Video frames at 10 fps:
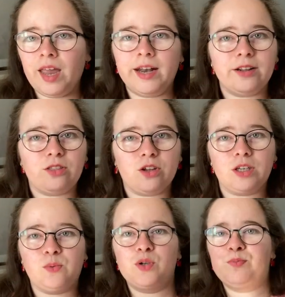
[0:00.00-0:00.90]
And I thought
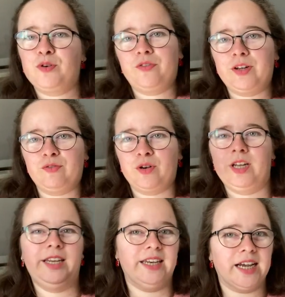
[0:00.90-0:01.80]
it was perfect for
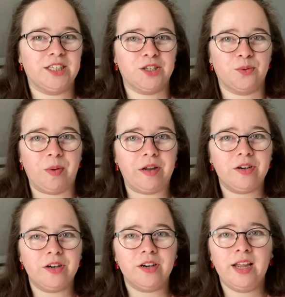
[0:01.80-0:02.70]
the nicer
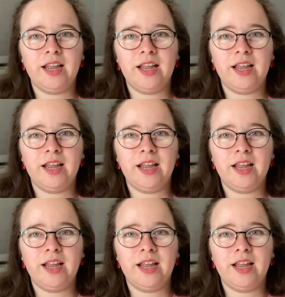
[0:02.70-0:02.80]
weather.